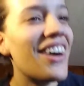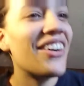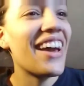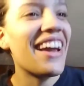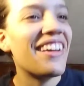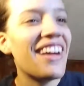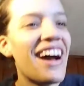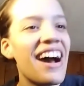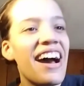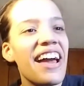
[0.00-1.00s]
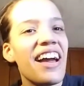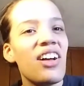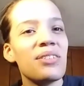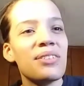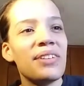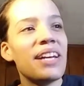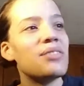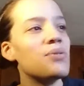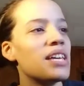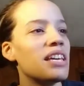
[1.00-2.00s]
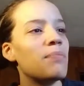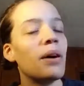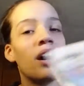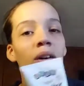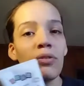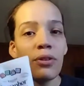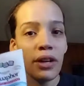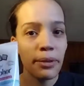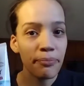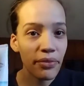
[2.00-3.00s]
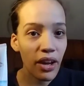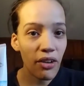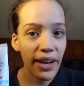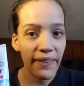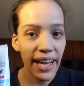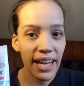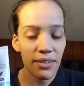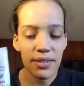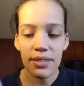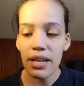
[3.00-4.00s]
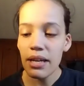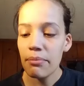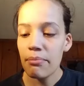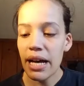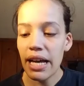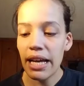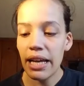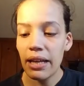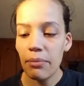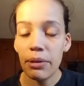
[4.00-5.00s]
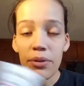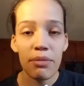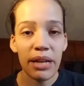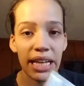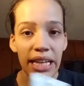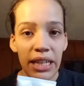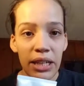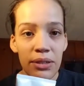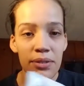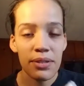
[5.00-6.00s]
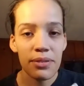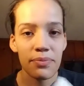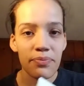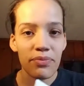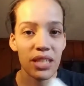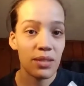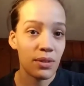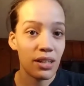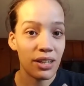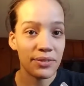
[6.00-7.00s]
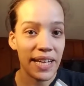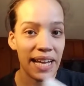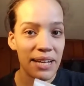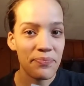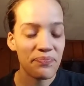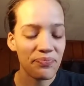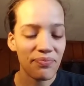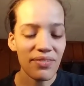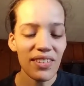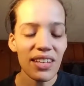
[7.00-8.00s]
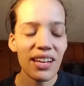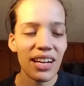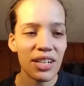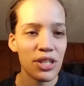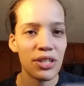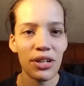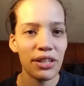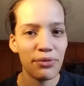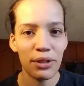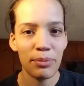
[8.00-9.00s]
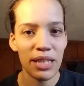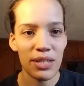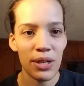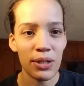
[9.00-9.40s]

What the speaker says: Okay, I also like to keep Aquaphor around the house. Both of my kiddos, this one already, she's only 4 months